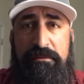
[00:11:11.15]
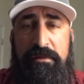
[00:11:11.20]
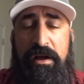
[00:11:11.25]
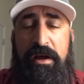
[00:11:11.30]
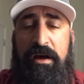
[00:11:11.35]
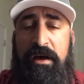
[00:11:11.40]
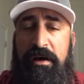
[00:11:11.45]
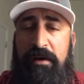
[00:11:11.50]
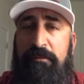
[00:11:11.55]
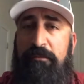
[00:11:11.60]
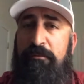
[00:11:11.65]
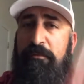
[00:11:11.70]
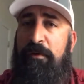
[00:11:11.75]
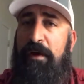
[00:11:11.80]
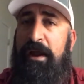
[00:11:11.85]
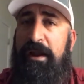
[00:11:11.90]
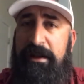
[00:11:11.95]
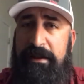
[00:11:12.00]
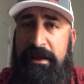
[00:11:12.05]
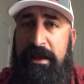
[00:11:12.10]

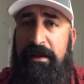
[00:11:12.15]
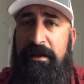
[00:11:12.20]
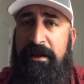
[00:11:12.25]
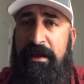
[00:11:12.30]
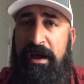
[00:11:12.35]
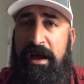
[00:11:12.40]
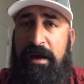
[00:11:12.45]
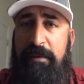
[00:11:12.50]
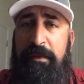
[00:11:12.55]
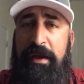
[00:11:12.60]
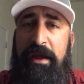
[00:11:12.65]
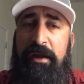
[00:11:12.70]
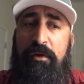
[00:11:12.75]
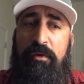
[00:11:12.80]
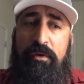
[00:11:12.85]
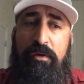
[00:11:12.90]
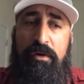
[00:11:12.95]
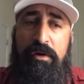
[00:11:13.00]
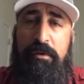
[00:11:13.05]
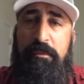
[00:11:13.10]
Write it down in the comment,
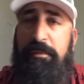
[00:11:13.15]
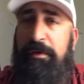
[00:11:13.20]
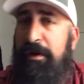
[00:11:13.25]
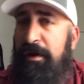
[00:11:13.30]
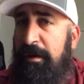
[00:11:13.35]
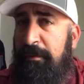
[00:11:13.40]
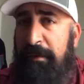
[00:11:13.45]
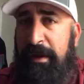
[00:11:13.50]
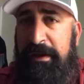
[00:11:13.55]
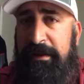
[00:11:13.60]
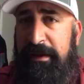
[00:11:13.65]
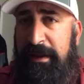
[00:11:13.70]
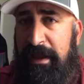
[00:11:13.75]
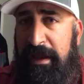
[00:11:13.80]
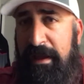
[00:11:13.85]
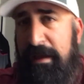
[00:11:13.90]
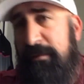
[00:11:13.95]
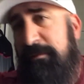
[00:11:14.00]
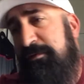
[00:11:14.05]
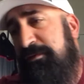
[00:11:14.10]
or put it in my
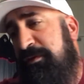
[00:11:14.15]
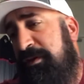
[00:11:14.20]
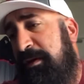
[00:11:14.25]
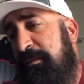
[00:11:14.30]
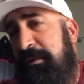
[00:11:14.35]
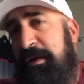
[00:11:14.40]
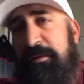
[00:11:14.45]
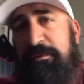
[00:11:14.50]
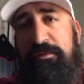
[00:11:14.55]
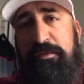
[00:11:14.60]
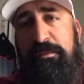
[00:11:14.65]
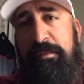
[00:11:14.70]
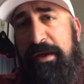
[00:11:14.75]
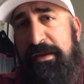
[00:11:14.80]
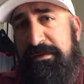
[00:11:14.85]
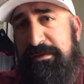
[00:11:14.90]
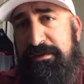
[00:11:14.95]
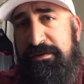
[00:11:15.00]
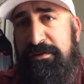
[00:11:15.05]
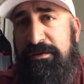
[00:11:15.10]
DMs, or hit me up through
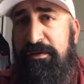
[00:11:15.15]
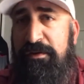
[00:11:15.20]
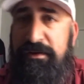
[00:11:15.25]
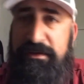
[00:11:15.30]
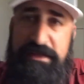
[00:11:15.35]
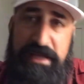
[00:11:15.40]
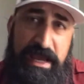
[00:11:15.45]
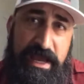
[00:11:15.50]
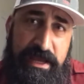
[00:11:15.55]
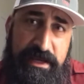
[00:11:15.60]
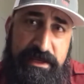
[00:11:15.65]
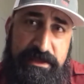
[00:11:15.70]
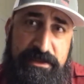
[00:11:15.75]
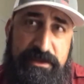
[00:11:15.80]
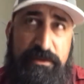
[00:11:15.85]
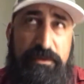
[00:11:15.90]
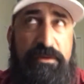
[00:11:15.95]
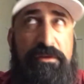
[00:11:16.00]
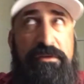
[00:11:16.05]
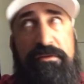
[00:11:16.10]
Messenger or
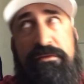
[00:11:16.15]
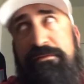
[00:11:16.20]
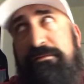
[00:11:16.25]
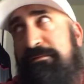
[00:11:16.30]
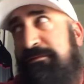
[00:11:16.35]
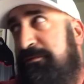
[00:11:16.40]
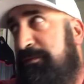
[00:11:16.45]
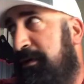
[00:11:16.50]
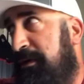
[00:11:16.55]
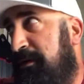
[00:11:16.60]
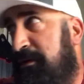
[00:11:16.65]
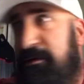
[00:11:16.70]
text or Twitter